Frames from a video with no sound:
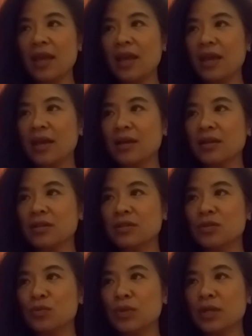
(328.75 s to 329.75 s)

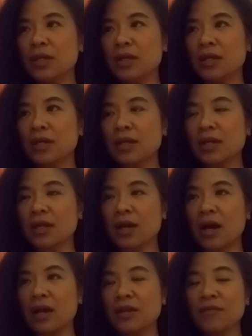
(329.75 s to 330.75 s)
and we can
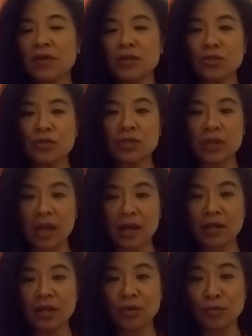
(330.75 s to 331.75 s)
kind of
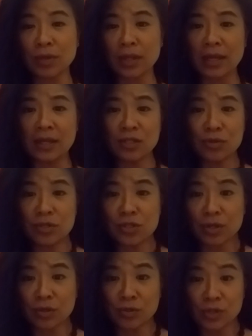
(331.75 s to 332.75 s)
understand and relate to each
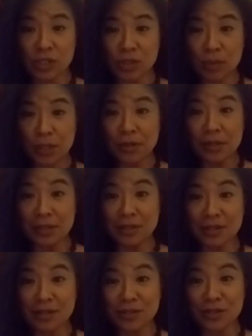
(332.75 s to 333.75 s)
other's
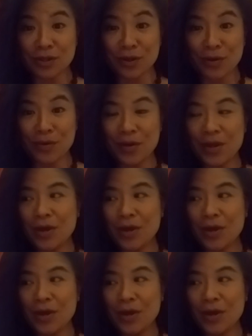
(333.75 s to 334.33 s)
experiences, you know?